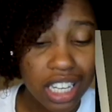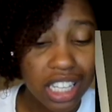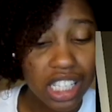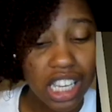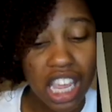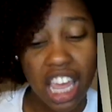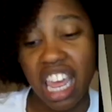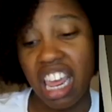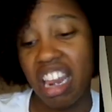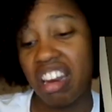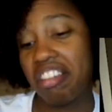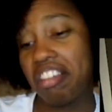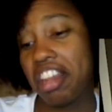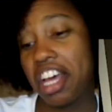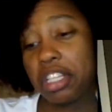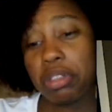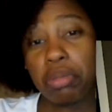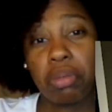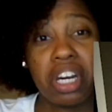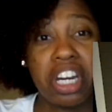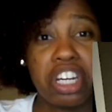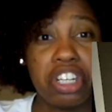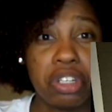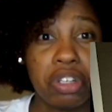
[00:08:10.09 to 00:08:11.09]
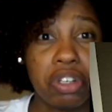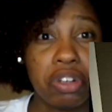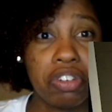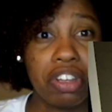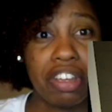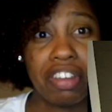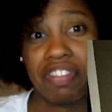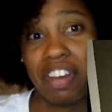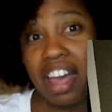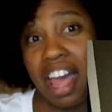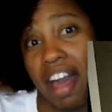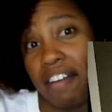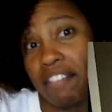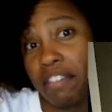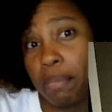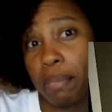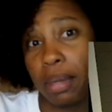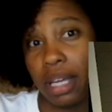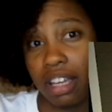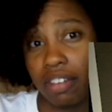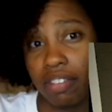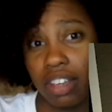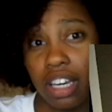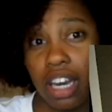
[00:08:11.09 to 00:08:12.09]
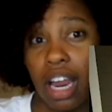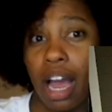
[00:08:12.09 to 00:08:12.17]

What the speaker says: and that's what I do if I have a big event.